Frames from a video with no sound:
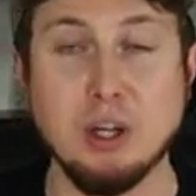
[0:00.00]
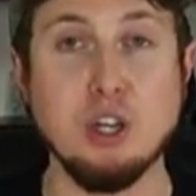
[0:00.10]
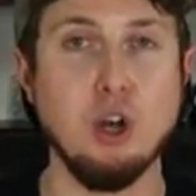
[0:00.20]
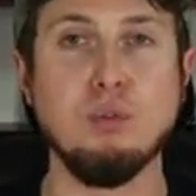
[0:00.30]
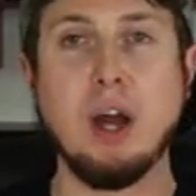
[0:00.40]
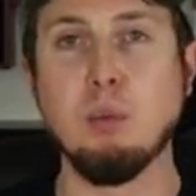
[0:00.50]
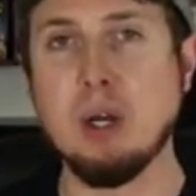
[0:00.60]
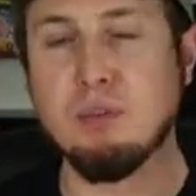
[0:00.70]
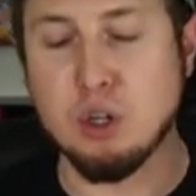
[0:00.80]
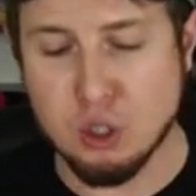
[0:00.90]
bell, get notified
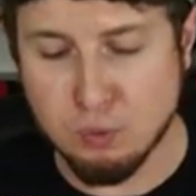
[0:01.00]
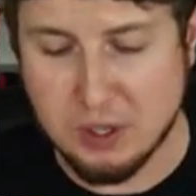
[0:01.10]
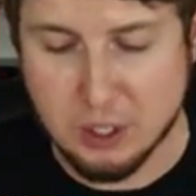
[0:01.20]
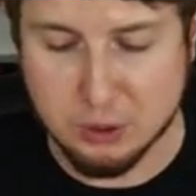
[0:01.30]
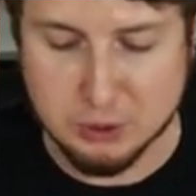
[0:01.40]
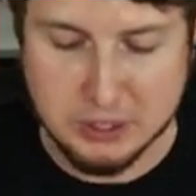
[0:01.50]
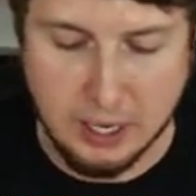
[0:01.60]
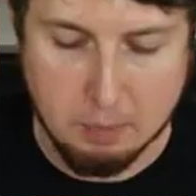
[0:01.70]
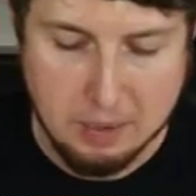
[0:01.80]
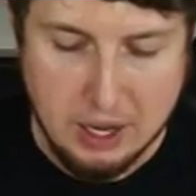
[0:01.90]
whenever a new video goes
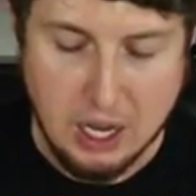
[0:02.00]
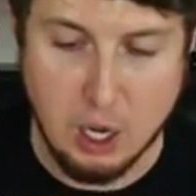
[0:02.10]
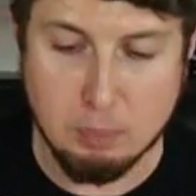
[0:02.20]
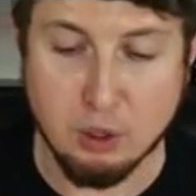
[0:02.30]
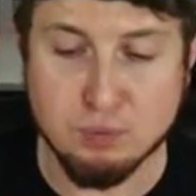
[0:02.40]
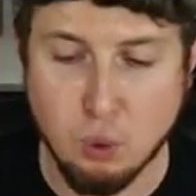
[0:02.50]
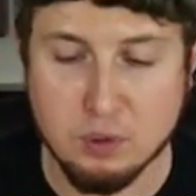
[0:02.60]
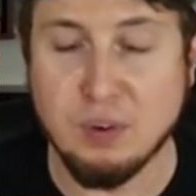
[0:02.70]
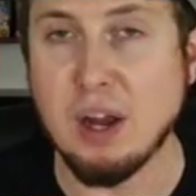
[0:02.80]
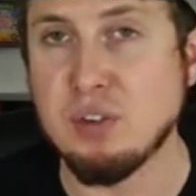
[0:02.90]
up. I upload 4
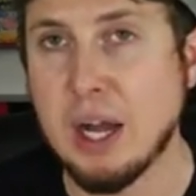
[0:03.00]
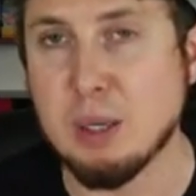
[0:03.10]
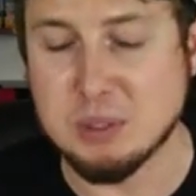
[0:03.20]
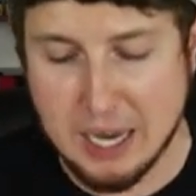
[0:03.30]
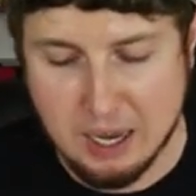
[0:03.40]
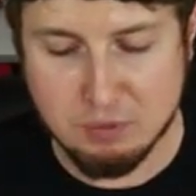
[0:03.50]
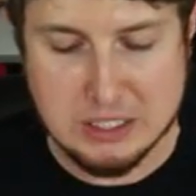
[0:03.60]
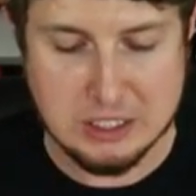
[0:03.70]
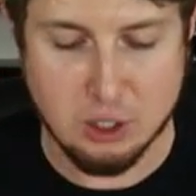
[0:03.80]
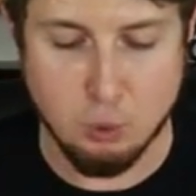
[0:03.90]
to 5 times
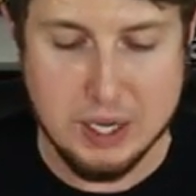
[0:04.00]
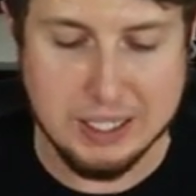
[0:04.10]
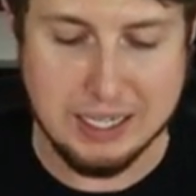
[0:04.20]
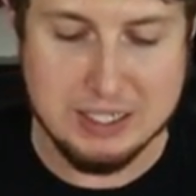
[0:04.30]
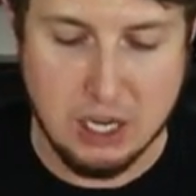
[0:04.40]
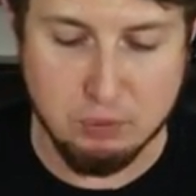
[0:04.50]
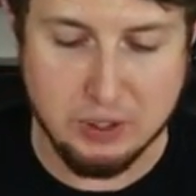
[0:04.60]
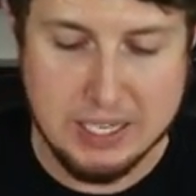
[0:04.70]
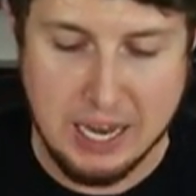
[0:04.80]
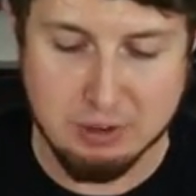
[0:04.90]
every single week and I
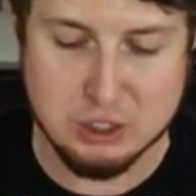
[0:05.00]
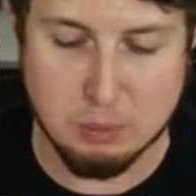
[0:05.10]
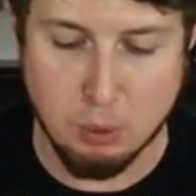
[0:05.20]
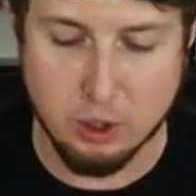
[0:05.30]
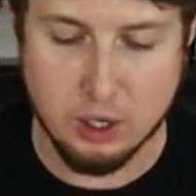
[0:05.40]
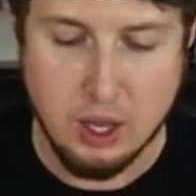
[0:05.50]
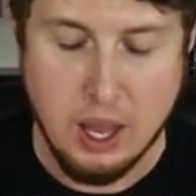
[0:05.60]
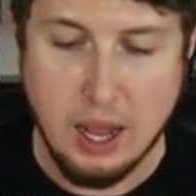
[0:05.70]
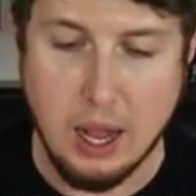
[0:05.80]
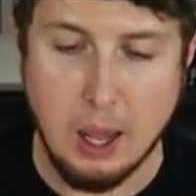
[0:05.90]
definitely have some more
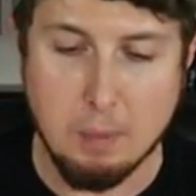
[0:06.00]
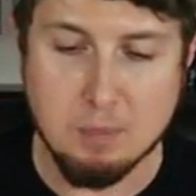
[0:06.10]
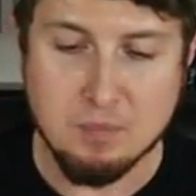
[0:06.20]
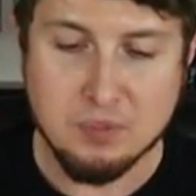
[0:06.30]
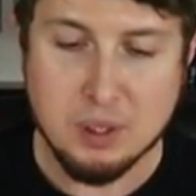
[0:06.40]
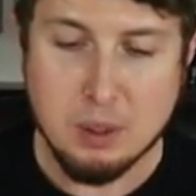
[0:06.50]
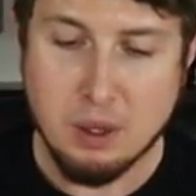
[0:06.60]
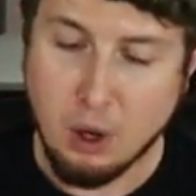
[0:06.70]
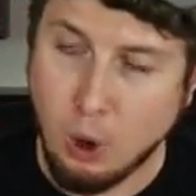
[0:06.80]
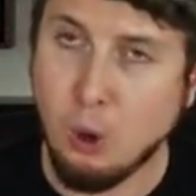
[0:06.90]

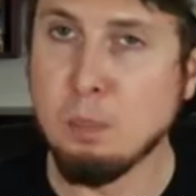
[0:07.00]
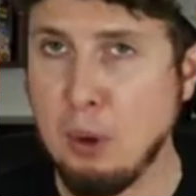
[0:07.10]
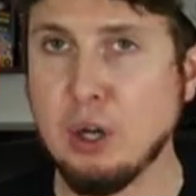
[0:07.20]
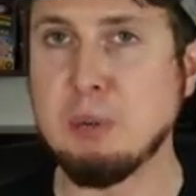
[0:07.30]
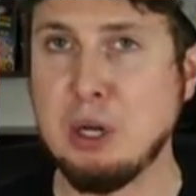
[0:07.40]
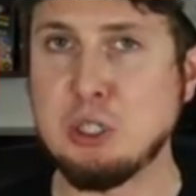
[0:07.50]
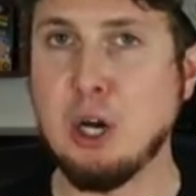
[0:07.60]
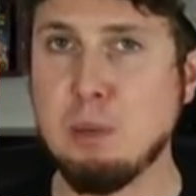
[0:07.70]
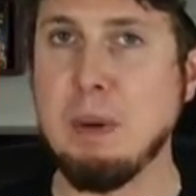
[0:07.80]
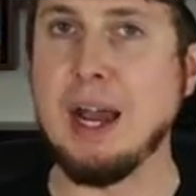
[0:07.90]
old Pokemon
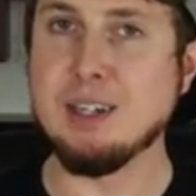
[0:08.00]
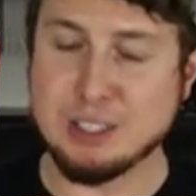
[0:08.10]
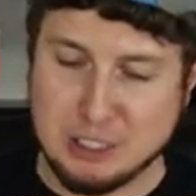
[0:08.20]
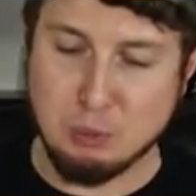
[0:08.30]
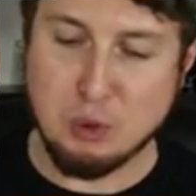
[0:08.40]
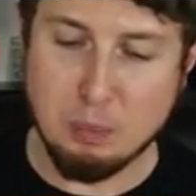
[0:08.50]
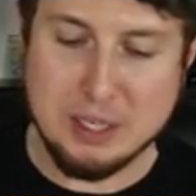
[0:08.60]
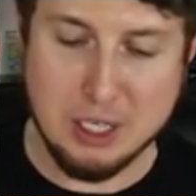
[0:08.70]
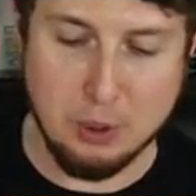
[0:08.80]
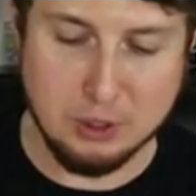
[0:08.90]
card binders that we will
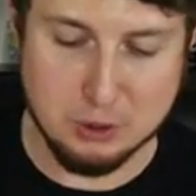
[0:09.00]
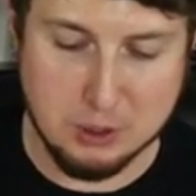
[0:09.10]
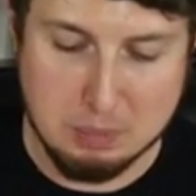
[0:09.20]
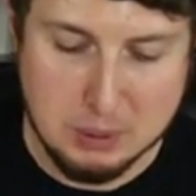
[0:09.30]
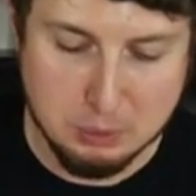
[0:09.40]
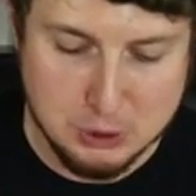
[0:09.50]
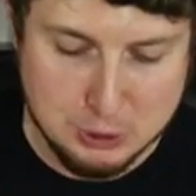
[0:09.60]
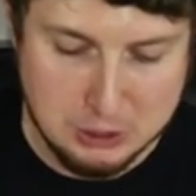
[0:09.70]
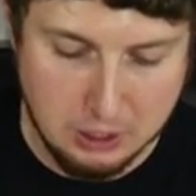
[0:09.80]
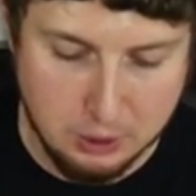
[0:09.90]
be going through that people
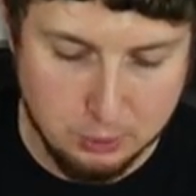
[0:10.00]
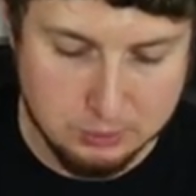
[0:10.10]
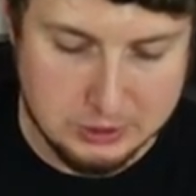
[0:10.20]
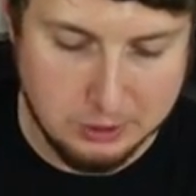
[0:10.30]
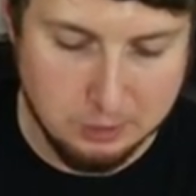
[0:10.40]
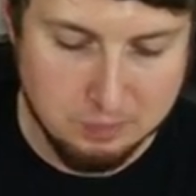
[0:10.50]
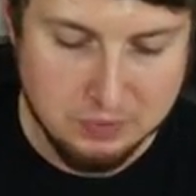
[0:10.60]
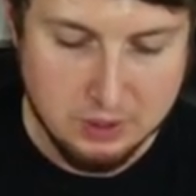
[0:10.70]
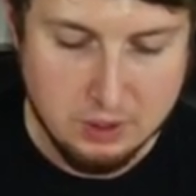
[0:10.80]
used to own, so...